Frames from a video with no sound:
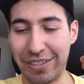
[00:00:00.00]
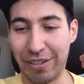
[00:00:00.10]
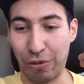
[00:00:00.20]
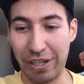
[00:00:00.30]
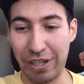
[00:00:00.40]

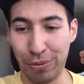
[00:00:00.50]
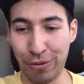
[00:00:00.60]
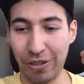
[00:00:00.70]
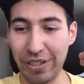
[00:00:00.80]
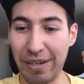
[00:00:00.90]
There's the
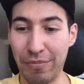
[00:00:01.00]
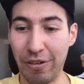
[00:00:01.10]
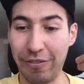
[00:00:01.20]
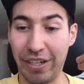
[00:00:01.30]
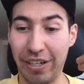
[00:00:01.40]
really poor
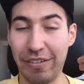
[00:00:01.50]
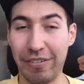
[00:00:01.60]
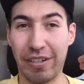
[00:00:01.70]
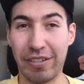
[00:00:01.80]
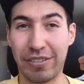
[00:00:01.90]
that move
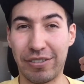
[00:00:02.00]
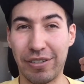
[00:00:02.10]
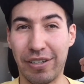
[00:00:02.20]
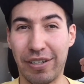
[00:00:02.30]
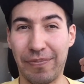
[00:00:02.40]
here,
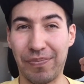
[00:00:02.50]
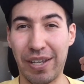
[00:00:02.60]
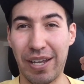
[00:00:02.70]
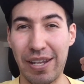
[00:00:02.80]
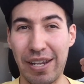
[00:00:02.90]

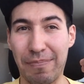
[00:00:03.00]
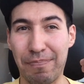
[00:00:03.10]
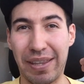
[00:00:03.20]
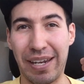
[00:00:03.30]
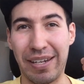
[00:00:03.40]

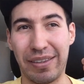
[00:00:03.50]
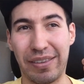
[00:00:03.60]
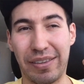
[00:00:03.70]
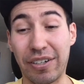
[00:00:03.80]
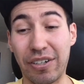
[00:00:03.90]
but
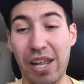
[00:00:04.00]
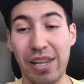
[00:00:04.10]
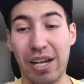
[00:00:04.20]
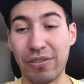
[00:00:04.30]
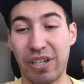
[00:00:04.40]
then
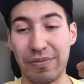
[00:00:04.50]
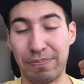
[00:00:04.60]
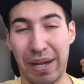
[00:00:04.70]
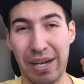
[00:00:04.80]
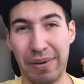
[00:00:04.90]
they're not allowed
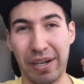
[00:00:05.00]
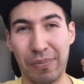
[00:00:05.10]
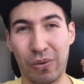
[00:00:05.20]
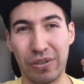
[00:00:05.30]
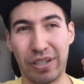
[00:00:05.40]
to come to
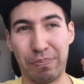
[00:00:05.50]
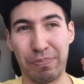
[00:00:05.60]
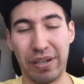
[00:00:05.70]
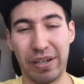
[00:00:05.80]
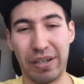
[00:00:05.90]
Panama anymore.
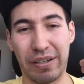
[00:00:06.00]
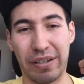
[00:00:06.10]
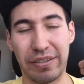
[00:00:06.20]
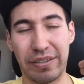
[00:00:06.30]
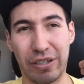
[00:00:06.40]
They
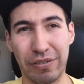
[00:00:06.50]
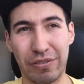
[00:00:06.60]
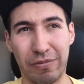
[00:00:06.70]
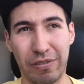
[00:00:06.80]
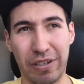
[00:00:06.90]

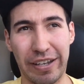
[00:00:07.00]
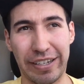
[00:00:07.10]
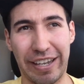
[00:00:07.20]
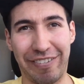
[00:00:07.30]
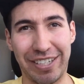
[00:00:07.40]
told them to
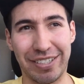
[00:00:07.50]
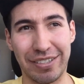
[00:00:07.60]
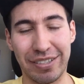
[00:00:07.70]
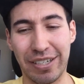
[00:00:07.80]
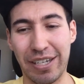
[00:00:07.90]
get
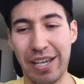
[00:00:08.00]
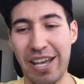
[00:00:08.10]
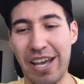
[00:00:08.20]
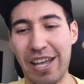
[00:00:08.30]
visas.